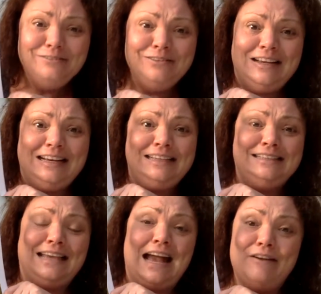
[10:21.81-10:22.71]
Really
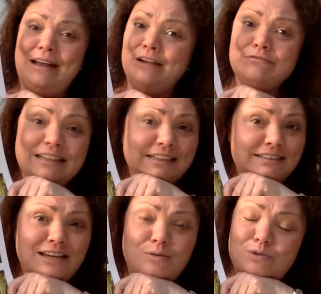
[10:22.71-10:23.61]
scary. I really
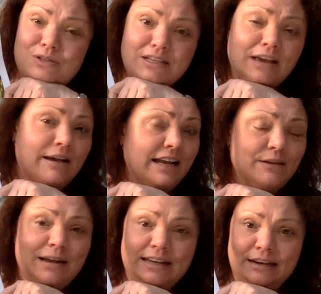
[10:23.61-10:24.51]
don't want to go
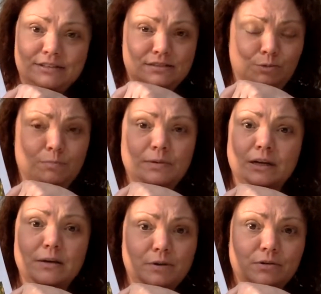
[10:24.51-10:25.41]
anywhere near a swamp and
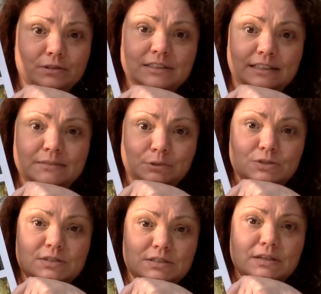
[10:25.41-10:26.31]
come across these
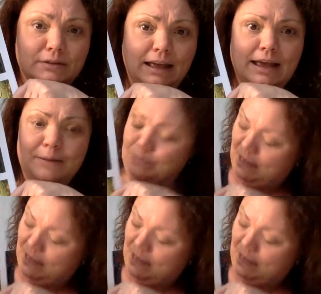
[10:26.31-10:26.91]
monsters, okay?